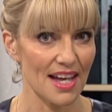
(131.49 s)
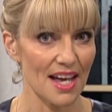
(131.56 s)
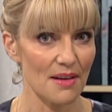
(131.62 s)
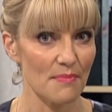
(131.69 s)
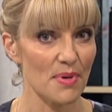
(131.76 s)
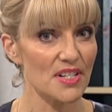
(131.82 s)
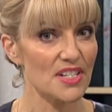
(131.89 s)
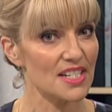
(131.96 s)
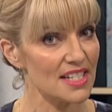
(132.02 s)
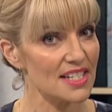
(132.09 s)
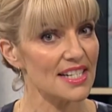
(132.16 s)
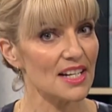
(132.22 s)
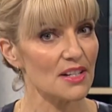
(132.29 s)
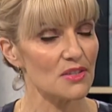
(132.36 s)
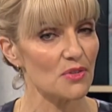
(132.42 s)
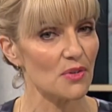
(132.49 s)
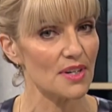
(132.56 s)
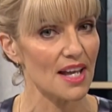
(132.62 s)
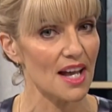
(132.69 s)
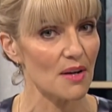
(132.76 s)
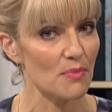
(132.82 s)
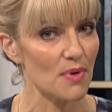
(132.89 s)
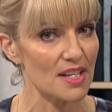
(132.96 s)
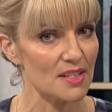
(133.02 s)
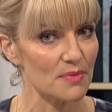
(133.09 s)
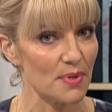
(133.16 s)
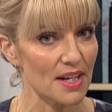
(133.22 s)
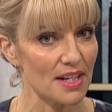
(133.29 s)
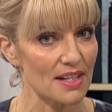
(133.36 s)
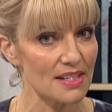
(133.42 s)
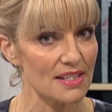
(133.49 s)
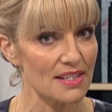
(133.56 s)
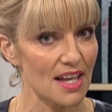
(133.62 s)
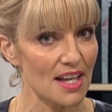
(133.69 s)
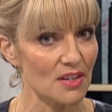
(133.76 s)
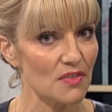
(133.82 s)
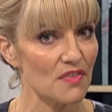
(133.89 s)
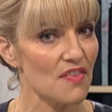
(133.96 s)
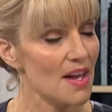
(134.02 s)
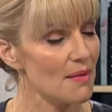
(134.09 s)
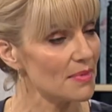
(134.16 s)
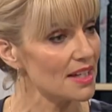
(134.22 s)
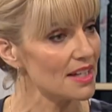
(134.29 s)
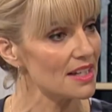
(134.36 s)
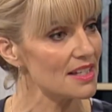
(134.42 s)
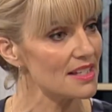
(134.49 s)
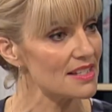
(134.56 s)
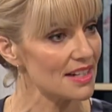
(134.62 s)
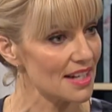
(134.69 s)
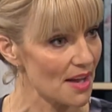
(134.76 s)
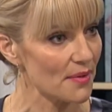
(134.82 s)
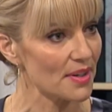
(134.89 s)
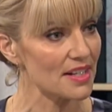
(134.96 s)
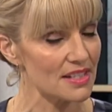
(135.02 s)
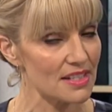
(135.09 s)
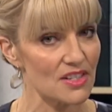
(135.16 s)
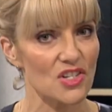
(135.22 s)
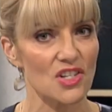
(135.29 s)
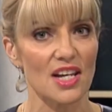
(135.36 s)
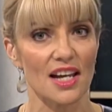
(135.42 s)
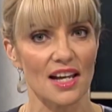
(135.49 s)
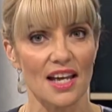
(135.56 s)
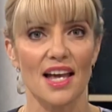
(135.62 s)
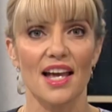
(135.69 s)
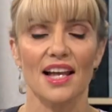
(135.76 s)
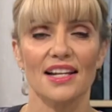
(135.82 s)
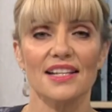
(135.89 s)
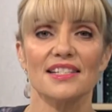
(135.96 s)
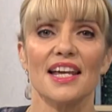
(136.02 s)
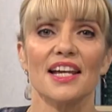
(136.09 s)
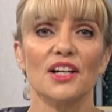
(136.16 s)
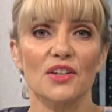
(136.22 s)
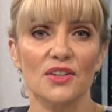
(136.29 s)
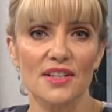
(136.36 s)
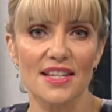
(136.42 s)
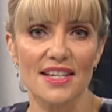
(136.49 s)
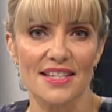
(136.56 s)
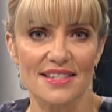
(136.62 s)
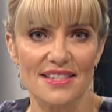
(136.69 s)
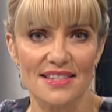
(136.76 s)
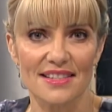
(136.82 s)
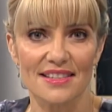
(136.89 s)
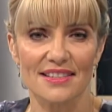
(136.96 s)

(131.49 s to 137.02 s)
Um, but she did tell her story to help raise awareness, and her family is allowing us to share. Yes. Let's take a look at this.